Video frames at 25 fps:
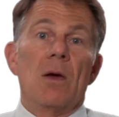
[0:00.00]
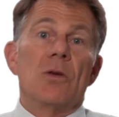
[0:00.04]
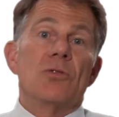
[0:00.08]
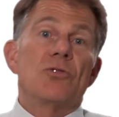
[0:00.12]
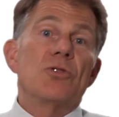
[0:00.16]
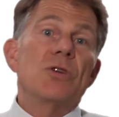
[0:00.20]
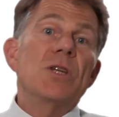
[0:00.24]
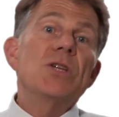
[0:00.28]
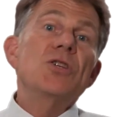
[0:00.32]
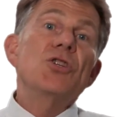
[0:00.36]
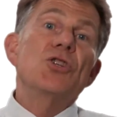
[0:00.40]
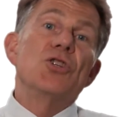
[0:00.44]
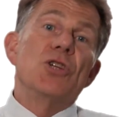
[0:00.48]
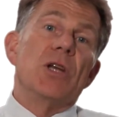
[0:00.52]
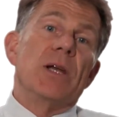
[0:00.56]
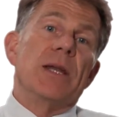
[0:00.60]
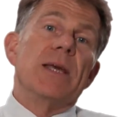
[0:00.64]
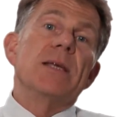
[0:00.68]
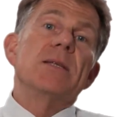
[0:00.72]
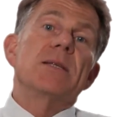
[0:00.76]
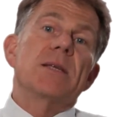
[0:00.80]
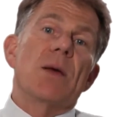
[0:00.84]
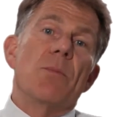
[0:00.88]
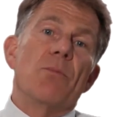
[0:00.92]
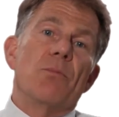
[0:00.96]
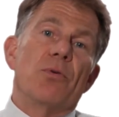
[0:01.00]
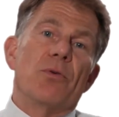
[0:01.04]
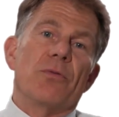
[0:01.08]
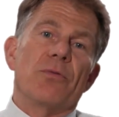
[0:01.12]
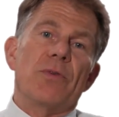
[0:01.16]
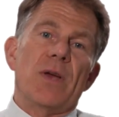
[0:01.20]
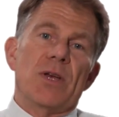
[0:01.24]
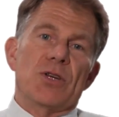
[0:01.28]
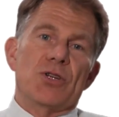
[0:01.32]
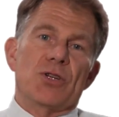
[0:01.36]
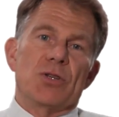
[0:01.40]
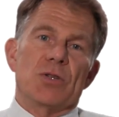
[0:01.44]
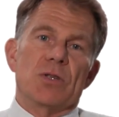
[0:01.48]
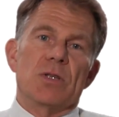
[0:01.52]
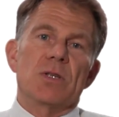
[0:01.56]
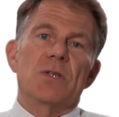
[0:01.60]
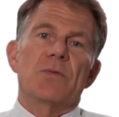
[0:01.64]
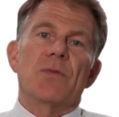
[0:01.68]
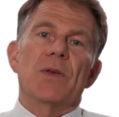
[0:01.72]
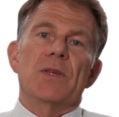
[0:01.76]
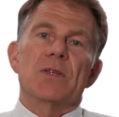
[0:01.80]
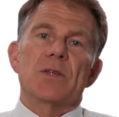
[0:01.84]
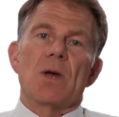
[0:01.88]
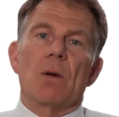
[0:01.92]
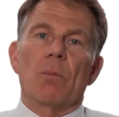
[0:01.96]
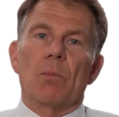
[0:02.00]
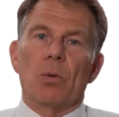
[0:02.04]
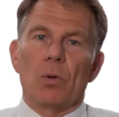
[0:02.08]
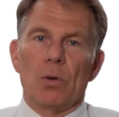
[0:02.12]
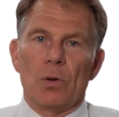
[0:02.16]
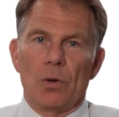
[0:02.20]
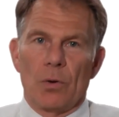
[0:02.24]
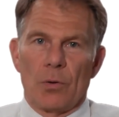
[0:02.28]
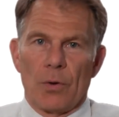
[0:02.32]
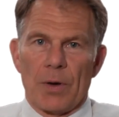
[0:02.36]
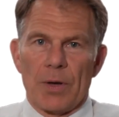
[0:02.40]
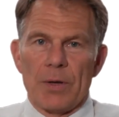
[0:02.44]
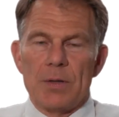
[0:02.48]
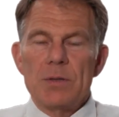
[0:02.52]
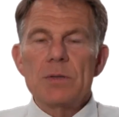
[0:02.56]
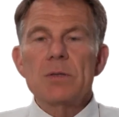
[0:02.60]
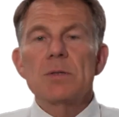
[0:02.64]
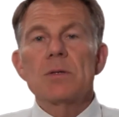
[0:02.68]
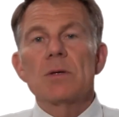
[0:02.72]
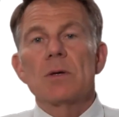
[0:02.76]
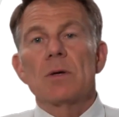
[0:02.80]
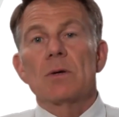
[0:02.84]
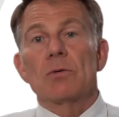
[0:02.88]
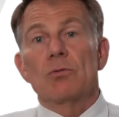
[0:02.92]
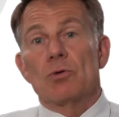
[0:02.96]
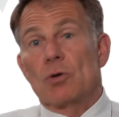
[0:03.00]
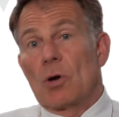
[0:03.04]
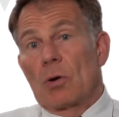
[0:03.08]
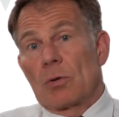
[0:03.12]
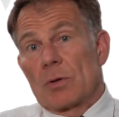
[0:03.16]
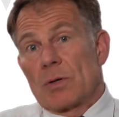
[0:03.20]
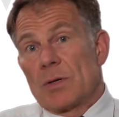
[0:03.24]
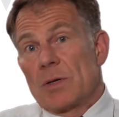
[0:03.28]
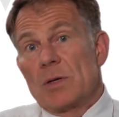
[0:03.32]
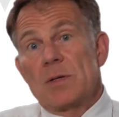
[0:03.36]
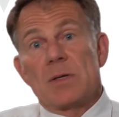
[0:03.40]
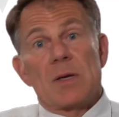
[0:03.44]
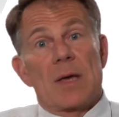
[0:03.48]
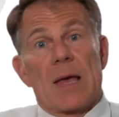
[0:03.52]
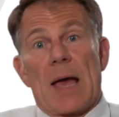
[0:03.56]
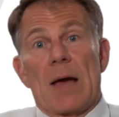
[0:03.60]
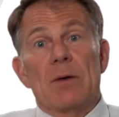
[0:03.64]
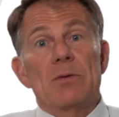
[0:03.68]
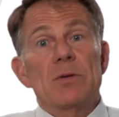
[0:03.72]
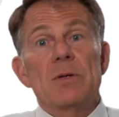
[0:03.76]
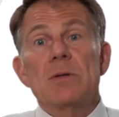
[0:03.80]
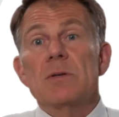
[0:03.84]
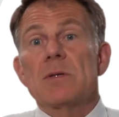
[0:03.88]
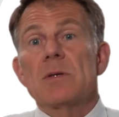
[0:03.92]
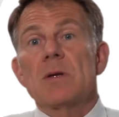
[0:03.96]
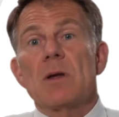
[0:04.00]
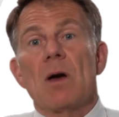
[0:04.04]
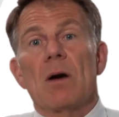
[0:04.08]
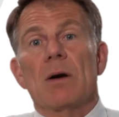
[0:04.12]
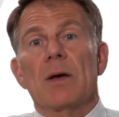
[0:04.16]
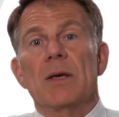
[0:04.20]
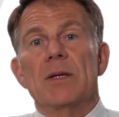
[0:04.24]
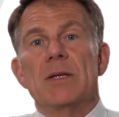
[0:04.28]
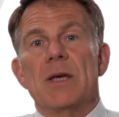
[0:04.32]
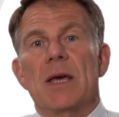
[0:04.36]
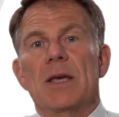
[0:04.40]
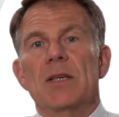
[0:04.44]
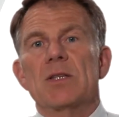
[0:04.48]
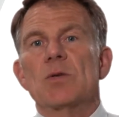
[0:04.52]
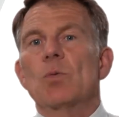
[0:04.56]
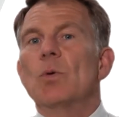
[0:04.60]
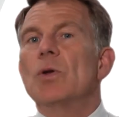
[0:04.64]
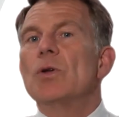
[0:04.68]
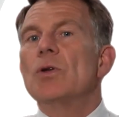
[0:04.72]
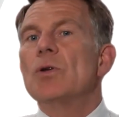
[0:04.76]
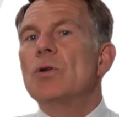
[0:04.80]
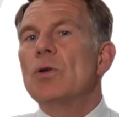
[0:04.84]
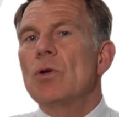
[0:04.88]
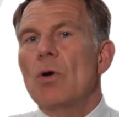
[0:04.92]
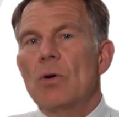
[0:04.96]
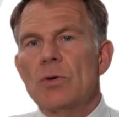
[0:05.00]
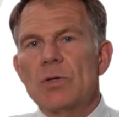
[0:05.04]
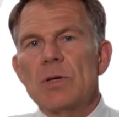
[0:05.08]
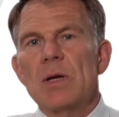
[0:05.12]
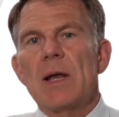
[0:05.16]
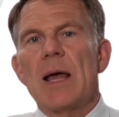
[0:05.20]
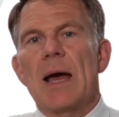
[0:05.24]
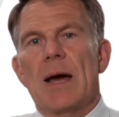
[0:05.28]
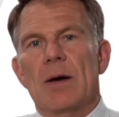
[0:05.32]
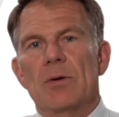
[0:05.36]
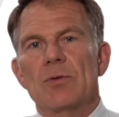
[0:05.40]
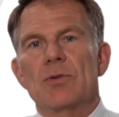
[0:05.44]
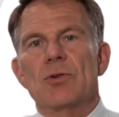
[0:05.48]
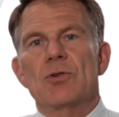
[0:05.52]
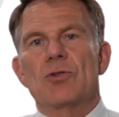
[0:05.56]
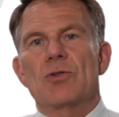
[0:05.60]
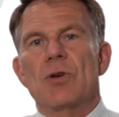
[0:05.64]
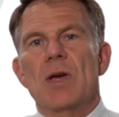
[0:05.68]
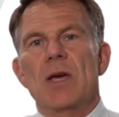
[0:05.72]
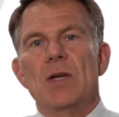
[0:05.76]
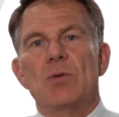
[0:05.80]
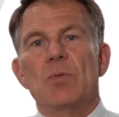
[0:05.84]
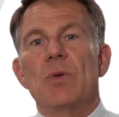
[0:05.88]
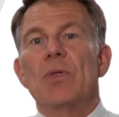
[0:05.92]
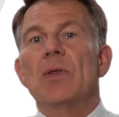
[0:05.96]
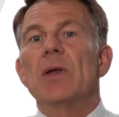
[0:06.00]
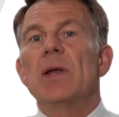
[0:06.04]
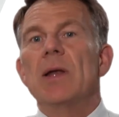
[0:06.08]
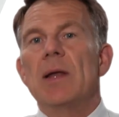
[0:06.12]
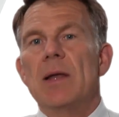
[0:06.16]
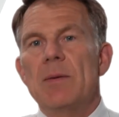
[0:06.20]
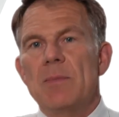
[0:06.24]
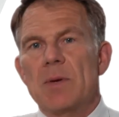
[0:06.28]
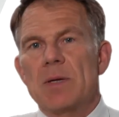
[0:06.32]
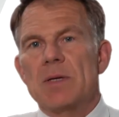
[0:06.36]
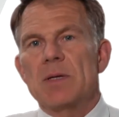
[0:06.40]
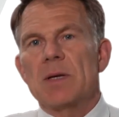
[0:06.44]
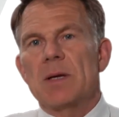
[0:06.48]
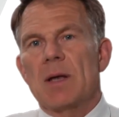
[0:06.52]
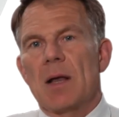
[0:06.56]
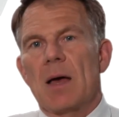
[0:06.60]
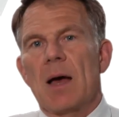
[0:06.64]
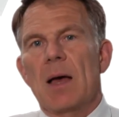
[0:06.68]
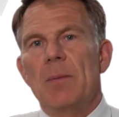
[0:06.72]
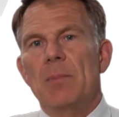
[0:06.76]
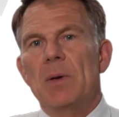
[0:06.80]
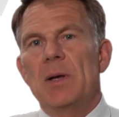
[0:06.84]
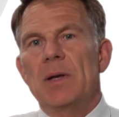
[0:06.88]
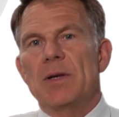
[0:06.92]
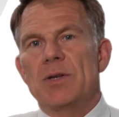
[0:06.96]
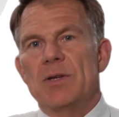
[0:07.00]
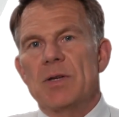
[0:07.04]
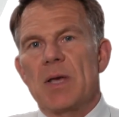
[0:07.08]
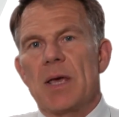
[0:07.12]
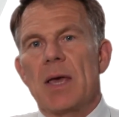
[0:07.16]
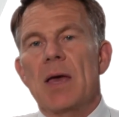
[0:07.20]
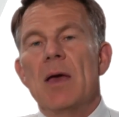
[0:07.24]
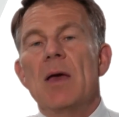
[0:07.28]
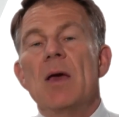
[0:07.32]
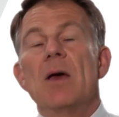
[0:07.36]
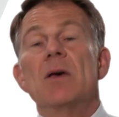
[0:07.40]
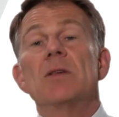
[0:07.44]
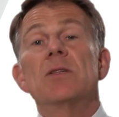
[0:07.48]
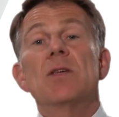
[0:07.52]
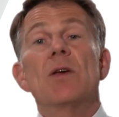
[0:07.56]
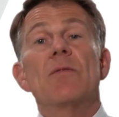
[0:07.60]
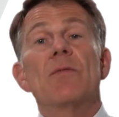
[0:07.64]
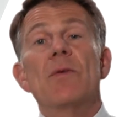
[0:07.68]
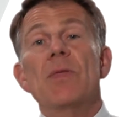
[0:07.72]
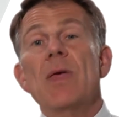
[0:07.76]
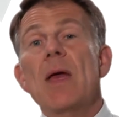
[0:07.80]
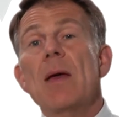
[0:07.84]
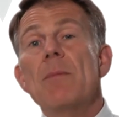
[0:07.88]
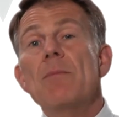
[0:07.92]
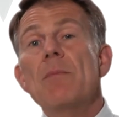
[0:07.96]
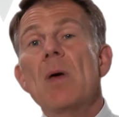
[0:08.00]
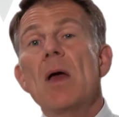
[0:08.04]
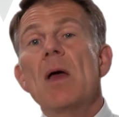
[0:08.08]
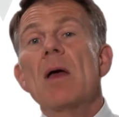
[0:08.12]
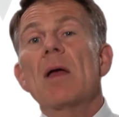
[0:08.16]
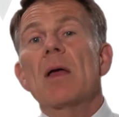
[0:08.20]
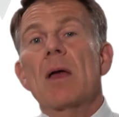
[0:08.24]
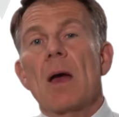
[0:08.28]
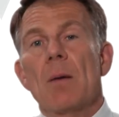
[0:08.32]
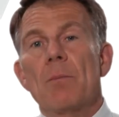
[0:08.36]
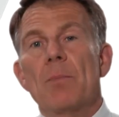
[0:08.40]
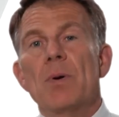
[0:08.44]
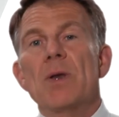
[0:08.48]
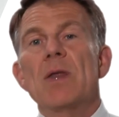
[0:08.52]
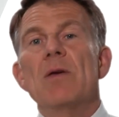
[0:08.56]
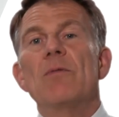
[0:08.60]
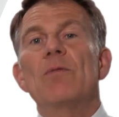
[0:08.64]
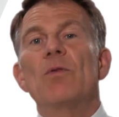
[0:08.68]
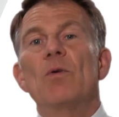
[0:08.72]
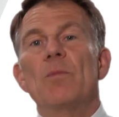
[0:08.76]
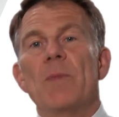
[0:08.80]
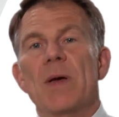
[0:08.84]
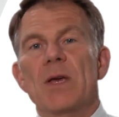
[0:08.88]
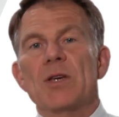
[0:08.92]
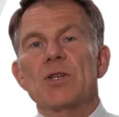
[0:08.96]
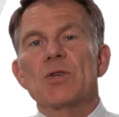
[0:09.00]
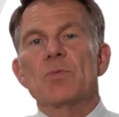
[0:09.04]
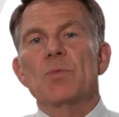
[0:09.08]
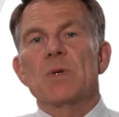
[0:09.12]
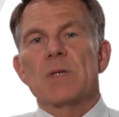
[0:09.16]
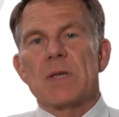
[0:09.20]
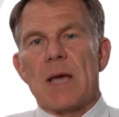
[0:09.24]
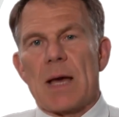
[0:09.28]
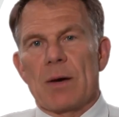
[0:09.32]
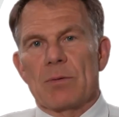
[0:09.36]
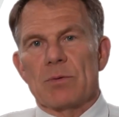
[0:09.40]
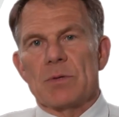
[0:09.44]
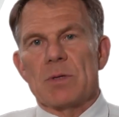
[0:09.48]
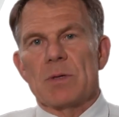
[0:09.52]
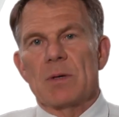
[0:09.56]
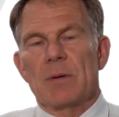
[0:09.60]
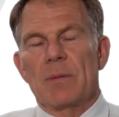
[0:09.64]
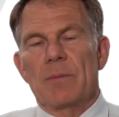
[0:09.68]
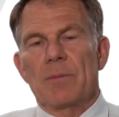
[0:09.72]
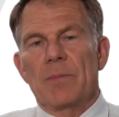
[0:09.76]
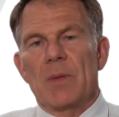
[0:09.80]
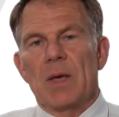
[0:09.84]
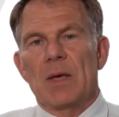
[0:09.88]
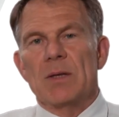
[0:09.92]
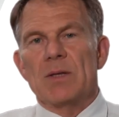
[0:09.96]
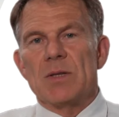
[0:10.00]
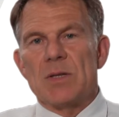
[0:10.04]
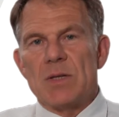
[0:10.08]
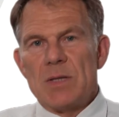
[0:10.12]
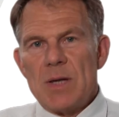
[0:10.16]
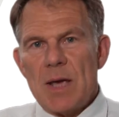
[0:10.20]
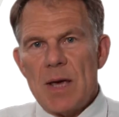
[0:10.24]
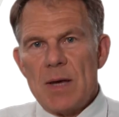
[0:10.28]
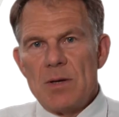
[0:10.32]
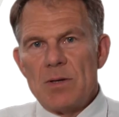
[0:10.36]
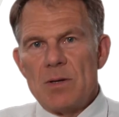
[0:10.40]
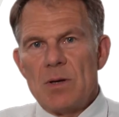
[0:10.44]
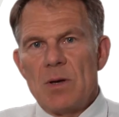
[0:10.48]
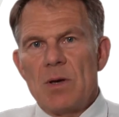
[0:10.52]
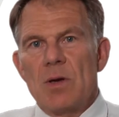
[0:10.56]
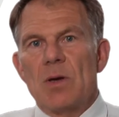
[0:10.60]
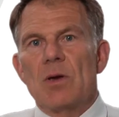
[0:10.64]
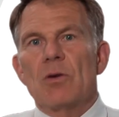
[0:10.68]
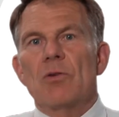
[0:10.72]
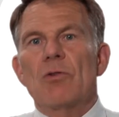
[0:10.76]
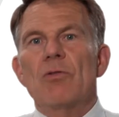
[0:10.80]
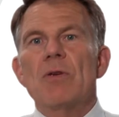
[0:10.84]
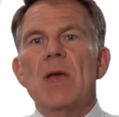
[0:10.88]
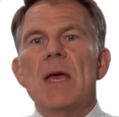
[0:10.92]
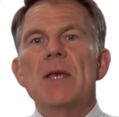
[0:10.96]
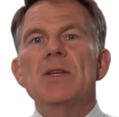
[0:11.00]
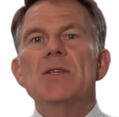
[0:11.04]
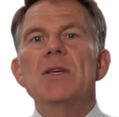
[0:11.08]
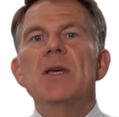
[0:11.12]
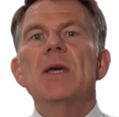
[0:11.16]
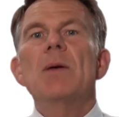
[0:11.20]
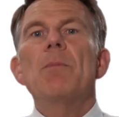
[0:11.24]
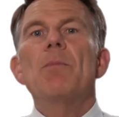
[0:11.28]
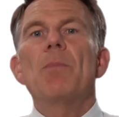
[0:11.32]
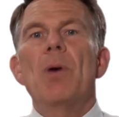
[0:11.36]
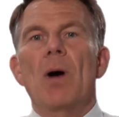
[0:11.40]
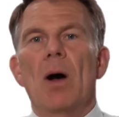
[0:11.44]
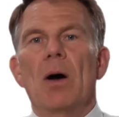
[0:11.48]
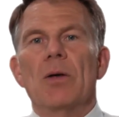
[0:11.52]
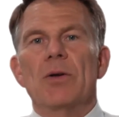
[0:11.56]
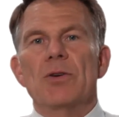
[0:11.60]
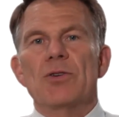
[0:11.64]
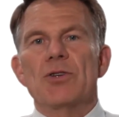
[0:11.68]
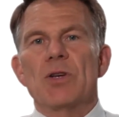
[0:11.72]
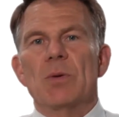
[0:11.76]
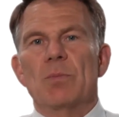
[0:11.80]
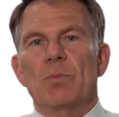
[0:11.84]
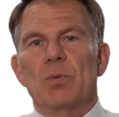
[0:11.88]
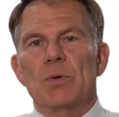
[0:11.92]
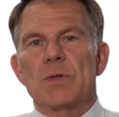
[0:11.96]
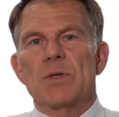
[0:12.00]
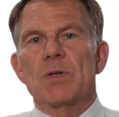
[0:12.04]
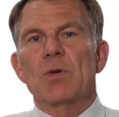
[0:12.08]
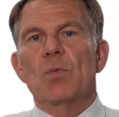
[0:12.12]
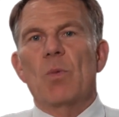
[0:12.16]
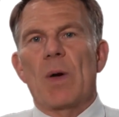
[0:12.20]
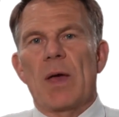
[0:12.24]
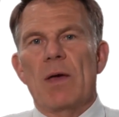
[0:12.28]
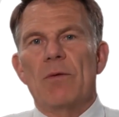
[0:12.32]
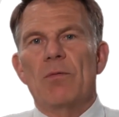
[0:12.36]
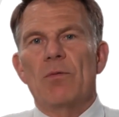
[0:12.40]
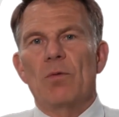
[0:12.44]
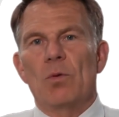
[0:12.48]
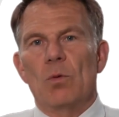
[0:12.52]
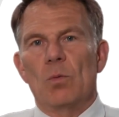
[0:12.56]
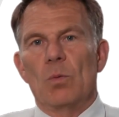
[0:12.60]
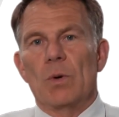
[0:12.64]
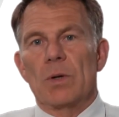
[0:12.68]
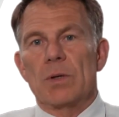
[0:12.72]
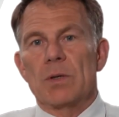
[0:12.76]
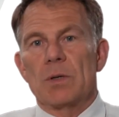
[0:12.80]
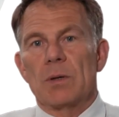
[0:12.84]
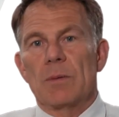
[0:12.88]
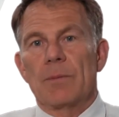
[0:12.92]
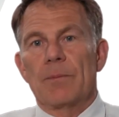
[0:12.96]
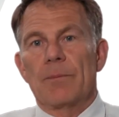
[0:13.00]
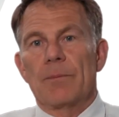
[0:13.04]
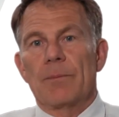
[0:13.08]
Traditionally, some professions, for example lawyers, doctors, accountants and architects, were not allowed to trade with limited liability, so for them, company formation was out. Instead, creating a partnership was the way forward.